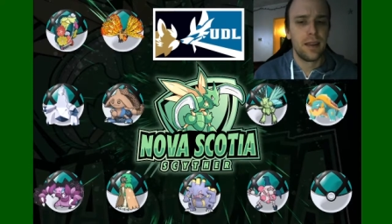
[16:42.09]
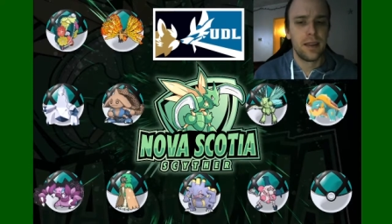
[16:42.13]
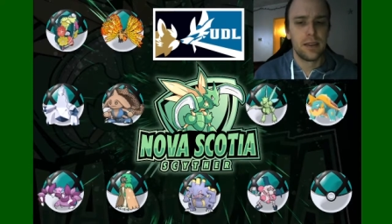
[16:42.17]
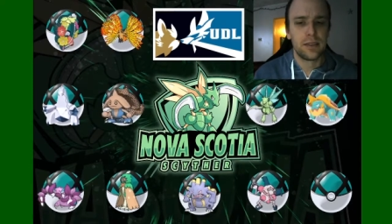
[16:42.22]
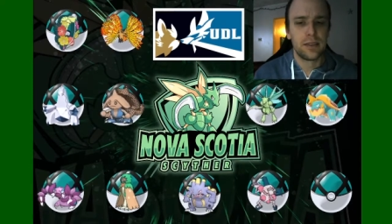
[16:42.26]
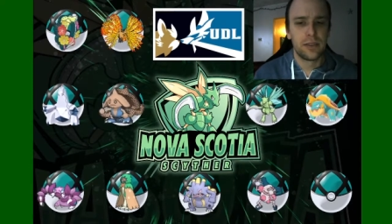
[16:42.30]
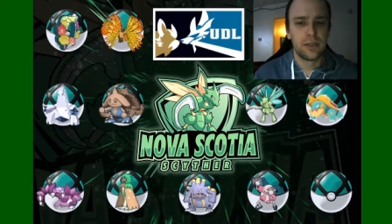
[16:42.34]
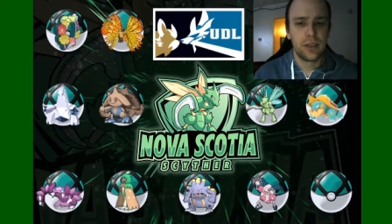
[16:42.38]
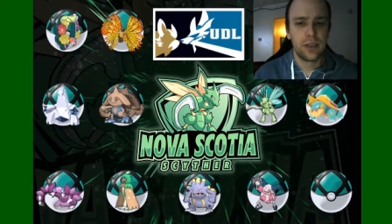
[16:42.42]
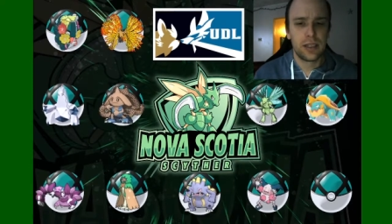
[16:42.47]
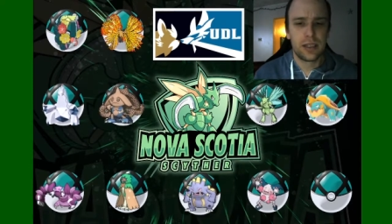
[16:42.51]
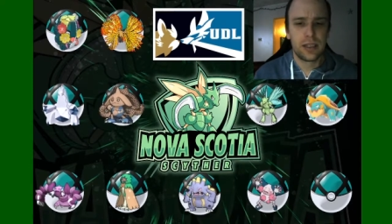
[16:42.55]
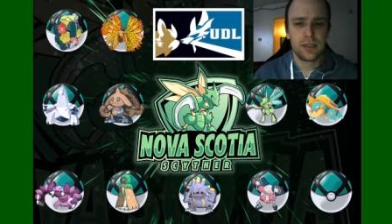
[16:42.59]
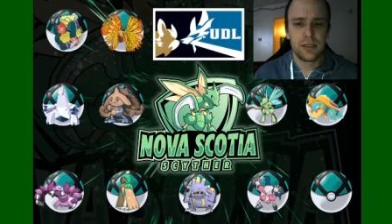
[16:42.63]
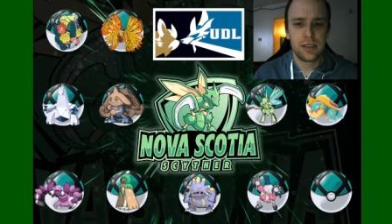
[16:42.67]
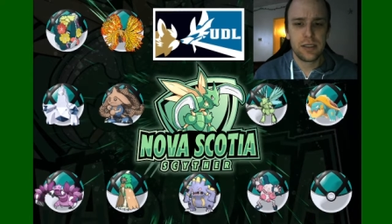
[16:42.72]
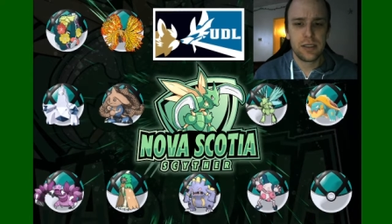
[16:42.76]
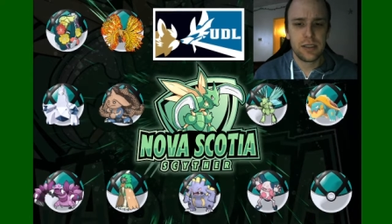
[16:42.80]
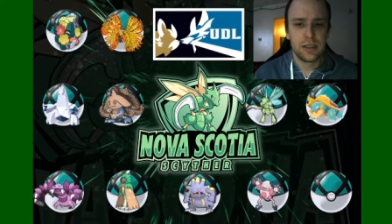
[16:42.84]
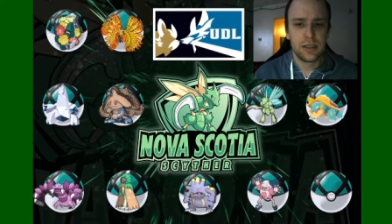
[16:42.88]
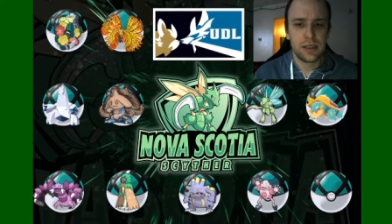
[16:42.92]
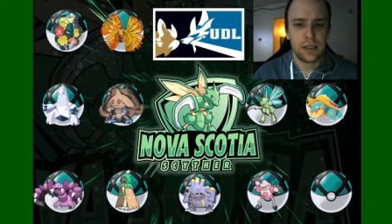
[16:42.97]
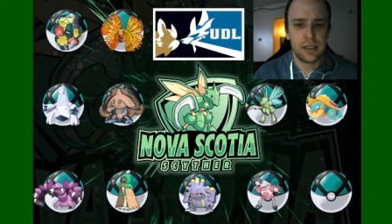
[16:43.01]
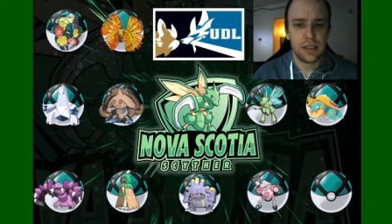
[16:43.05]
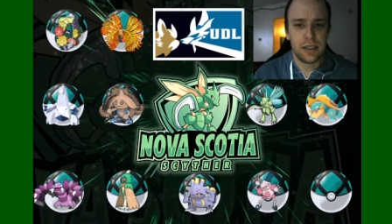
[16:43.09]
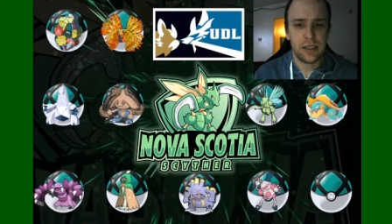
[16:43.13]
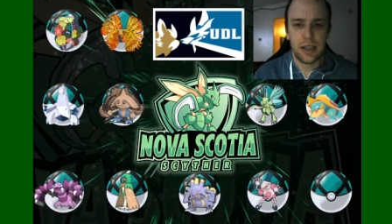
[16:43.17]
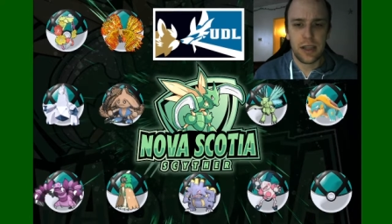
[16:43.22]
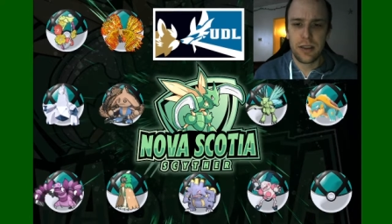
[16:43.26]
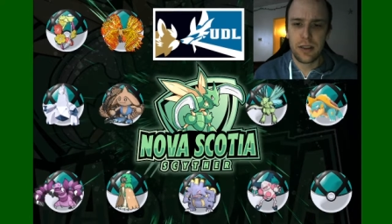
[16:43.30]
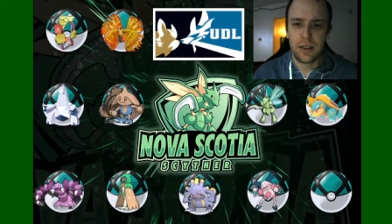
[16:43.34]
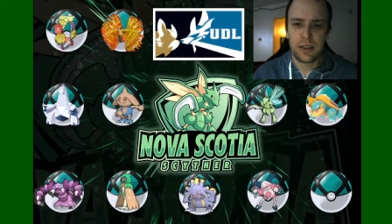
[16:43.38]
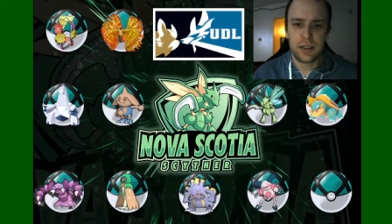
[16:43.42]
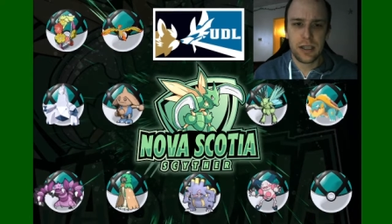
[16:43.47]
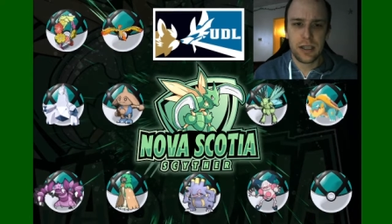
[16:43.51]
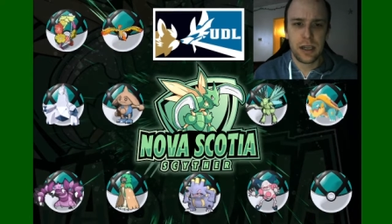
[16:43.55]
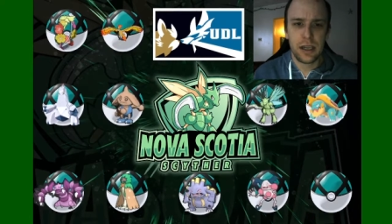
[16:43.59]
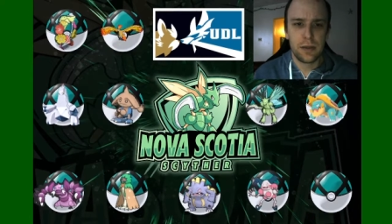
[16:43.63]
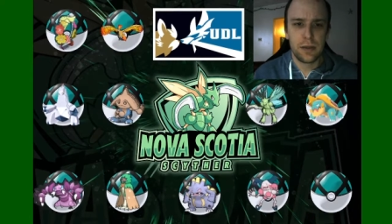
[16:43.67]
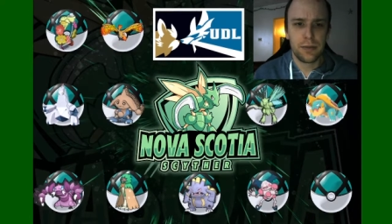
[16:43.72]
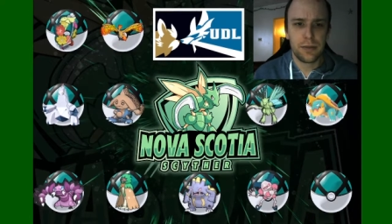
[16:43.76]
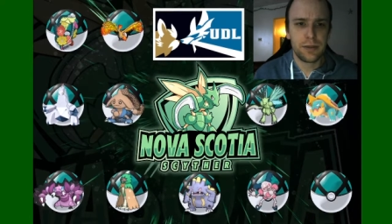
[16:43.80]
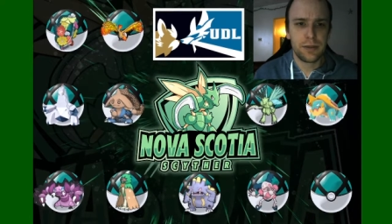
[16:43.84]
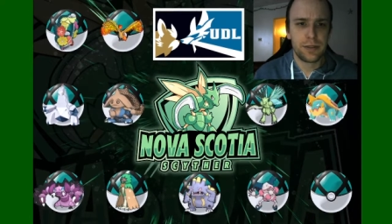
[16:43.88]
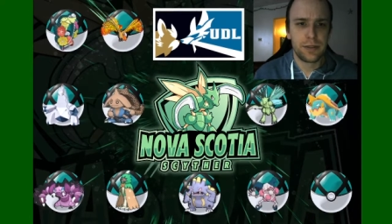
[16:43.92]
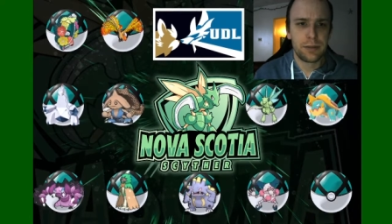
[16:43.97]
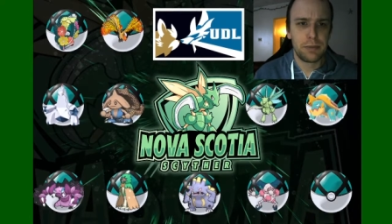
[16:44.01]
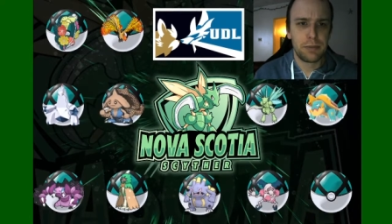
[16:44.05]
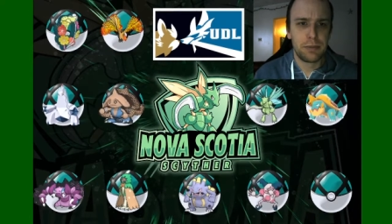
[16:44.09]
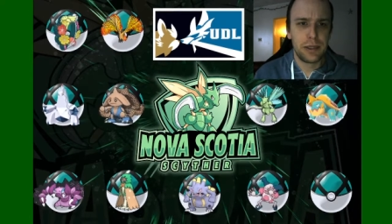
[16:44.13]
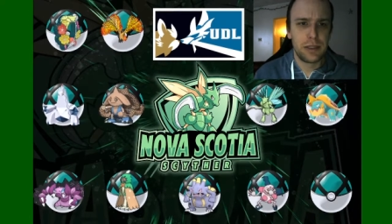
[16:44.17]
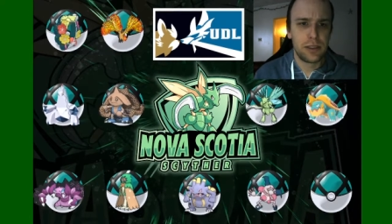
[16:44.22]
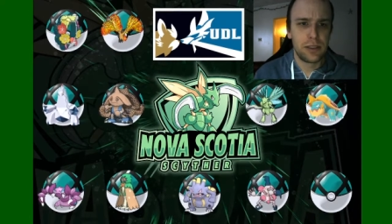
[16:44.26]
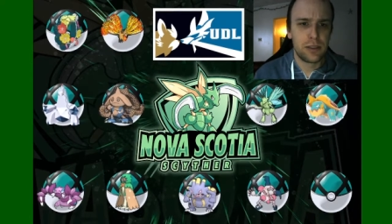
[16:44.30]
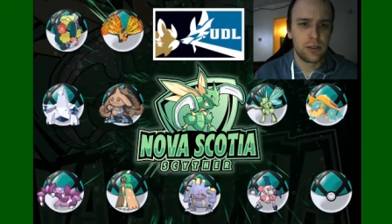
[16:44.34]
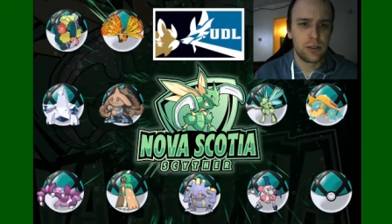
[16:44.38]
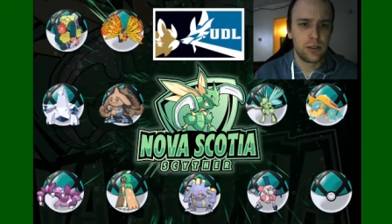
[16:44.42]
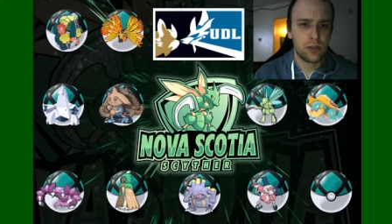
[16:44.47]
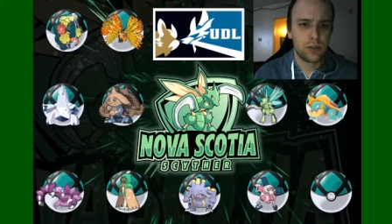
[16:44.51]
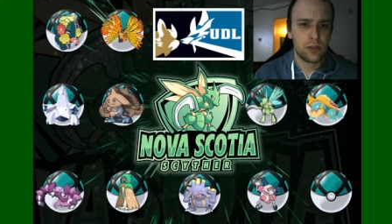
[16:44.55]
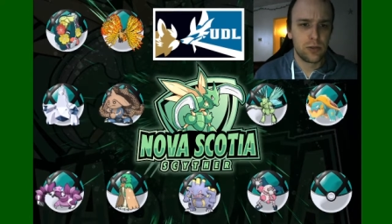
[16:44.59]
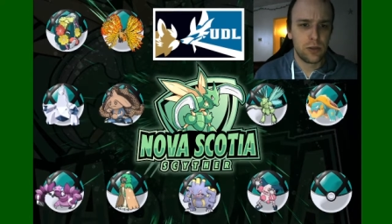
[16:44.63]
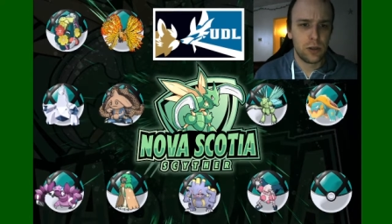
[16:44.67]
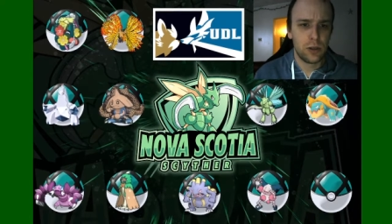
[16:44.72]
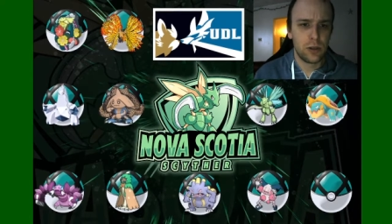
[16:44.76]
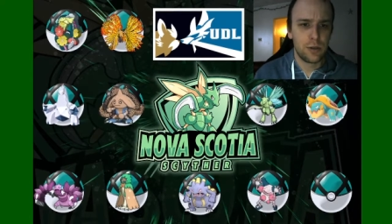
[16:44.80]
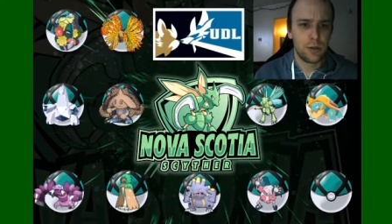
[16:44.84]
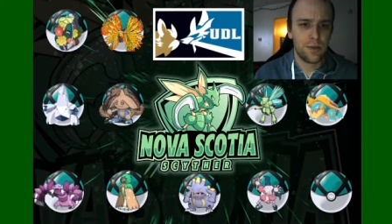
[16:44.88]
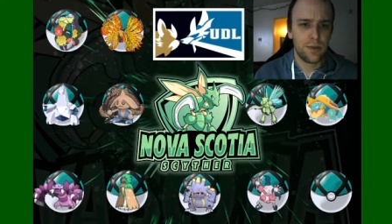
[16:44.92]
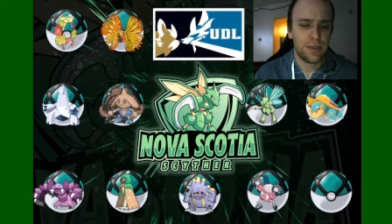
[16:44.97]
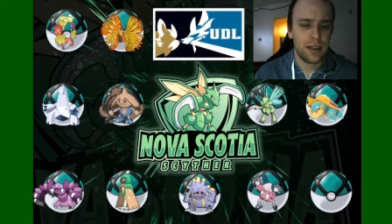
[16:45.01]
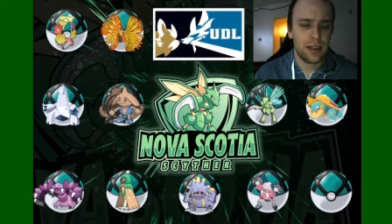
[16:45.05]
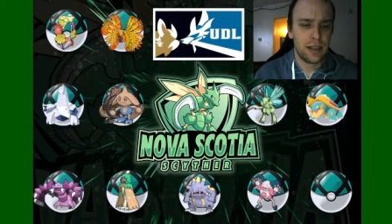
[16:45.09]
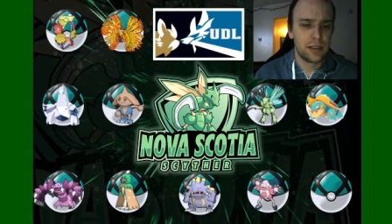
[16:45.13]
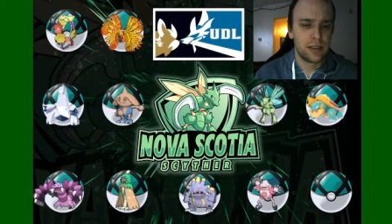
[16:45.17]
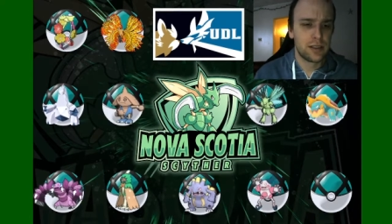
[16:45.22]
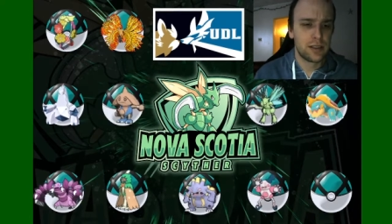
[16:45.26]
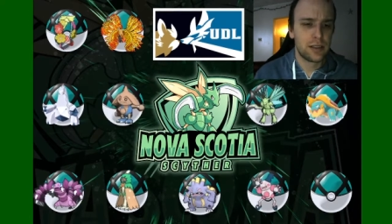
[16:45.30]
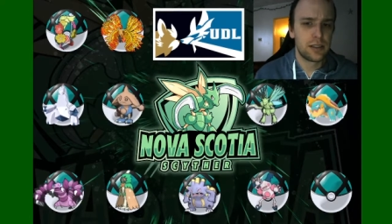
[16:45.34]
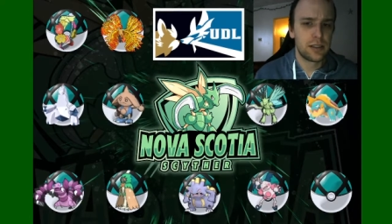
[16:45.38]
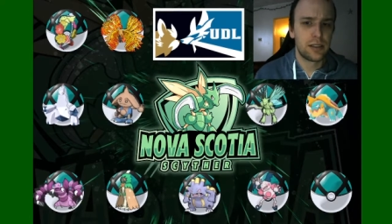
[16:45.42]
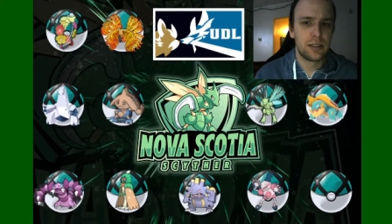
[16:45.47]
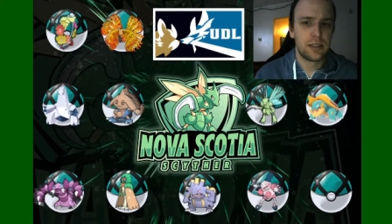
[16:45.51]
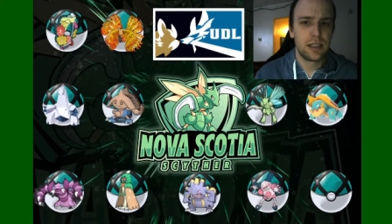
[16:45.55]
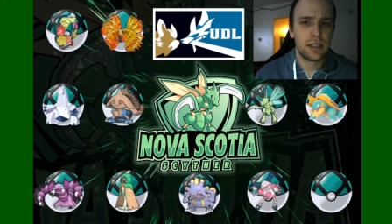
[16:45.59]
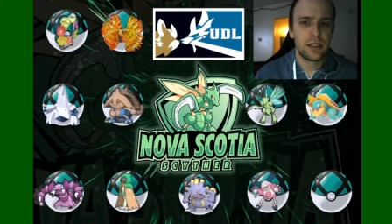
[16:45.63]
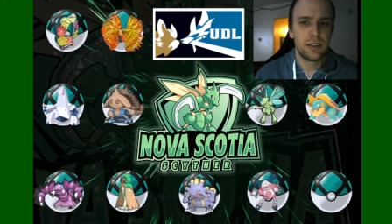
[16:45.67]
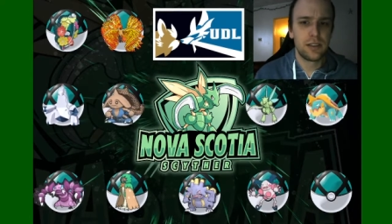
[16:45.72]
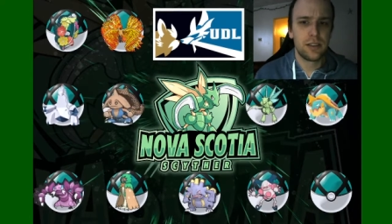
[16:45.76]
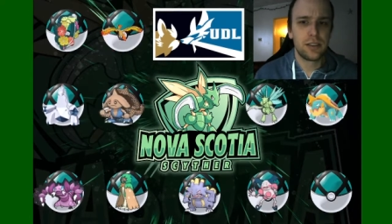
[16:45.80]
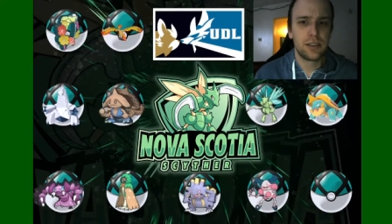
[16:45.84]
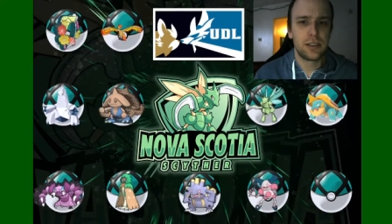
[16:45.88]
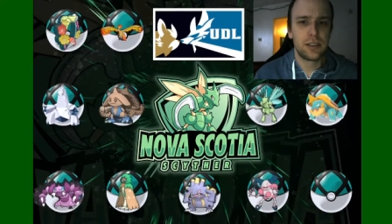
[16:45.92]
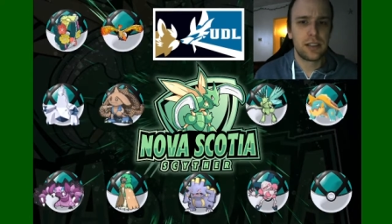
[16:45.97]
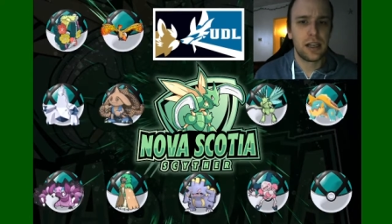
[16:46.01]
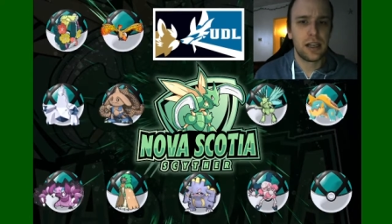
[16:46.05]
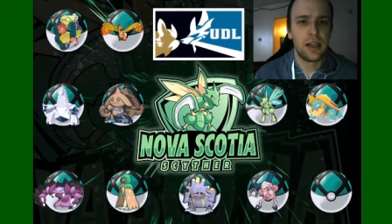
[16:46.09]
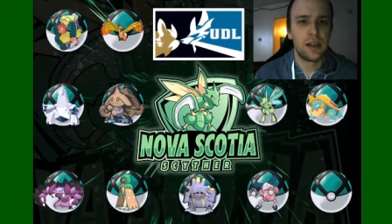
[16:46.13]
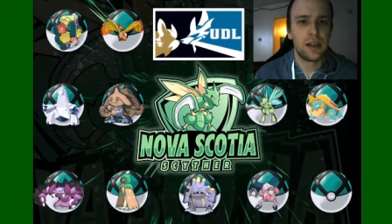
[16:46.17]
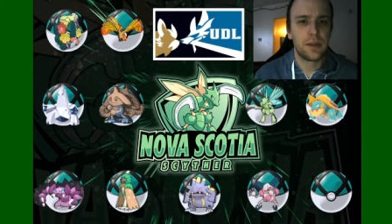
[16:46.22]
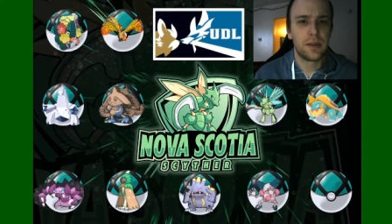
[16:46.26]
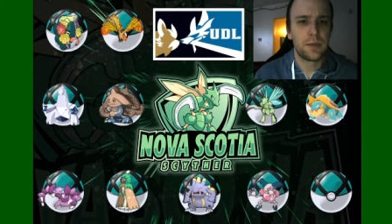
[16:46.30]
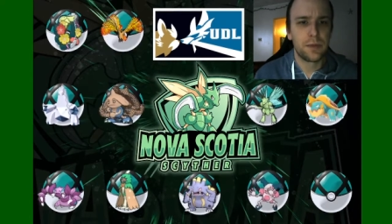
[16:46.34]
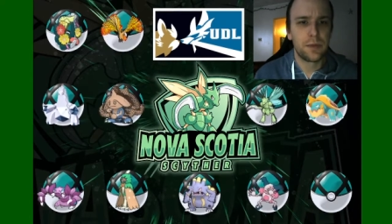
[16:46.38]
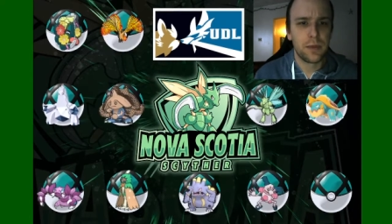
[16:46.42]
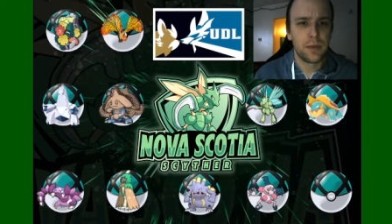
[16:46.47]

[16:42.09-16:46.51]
So that gives us another type of speed control, because as you can tell,